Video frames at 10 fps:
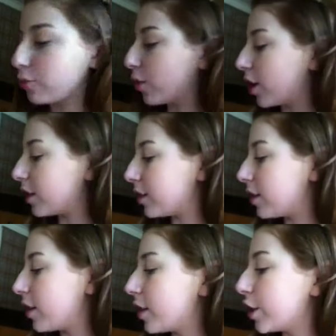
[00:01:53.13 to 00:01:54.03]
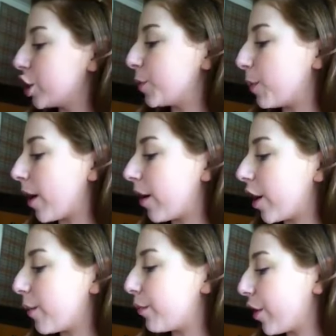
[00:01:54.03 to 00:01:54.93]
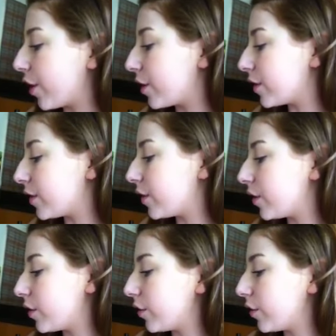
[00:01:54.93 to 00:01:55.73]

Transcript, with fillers: was Super Mario Bros.